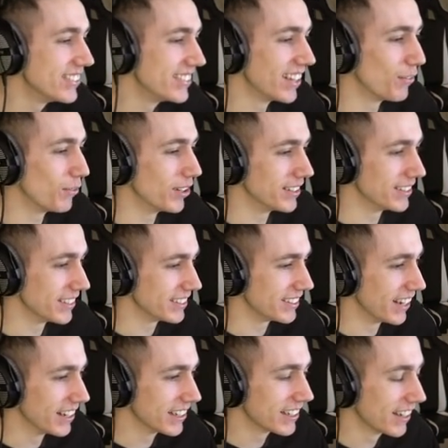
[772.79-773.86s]
That, what does it
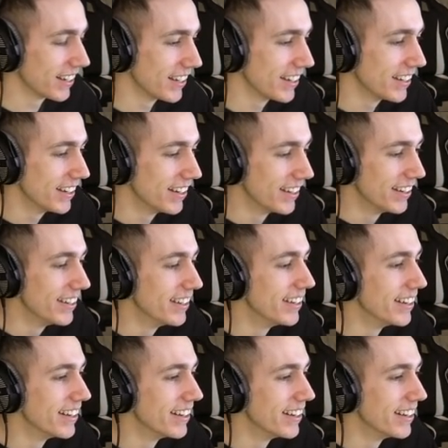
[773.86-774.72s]
suck? Tip.